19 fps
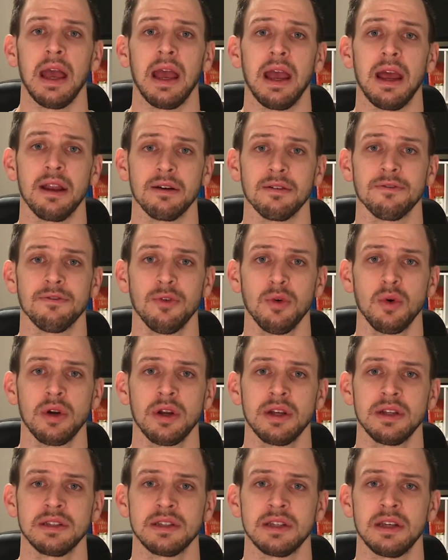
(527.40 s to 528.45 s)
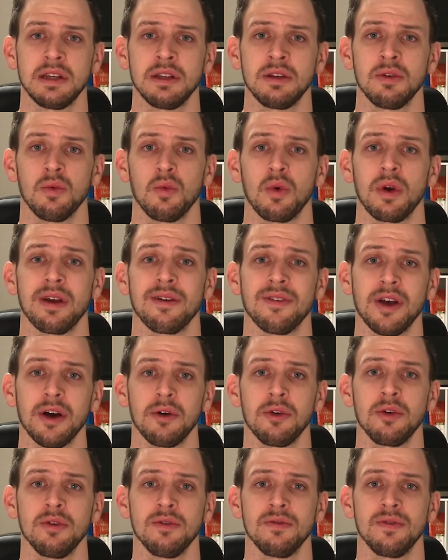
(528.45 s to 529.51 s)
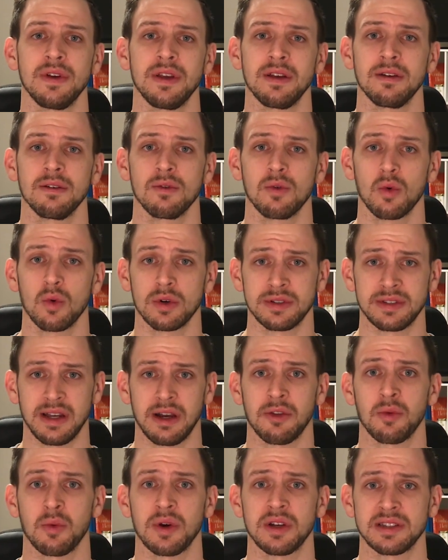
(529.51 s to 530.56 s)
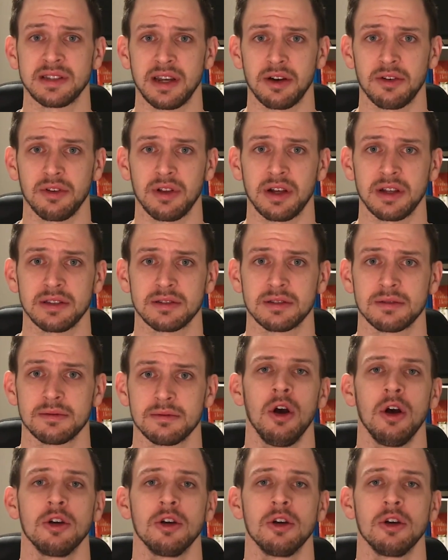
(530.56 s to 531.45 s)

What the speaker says: And at 418, we have LUV, or Southwest Airlines.